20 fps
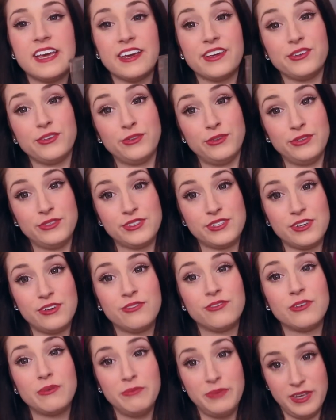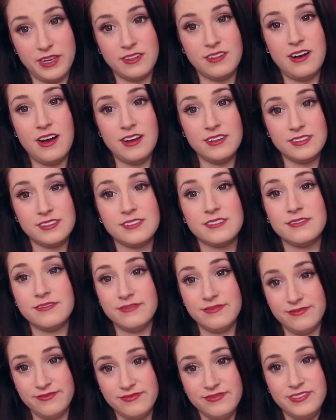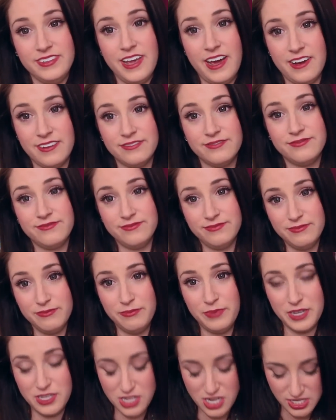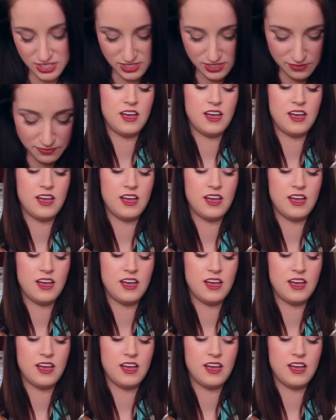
candles from Big Lots. Yeah, Big Lots.